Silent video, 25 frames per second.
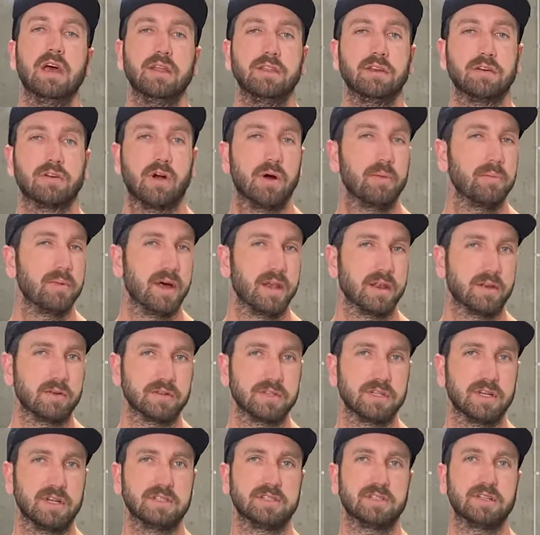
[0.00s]
the grind particle
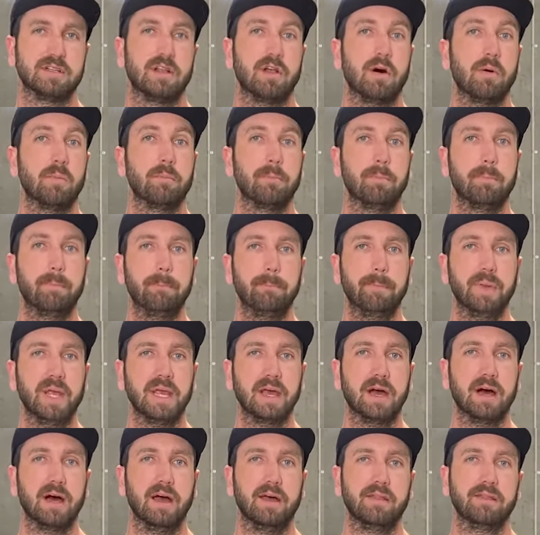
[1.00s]
size is a lot
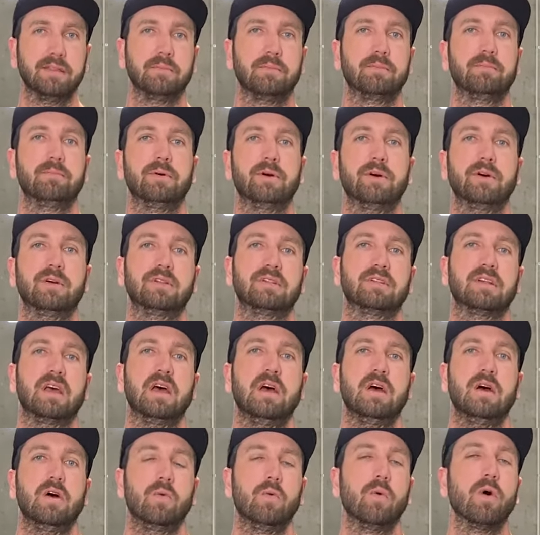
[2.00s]
bigger and the burrs
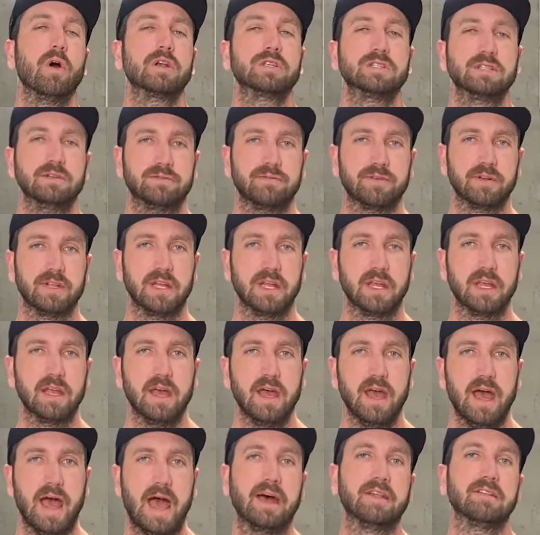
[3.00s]
work differently
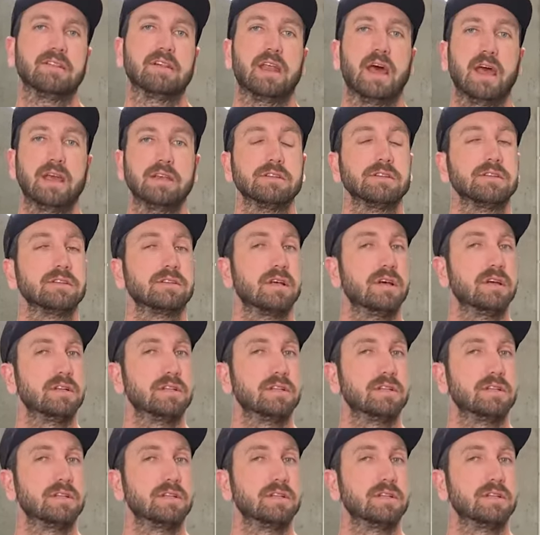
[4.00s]
as it ages.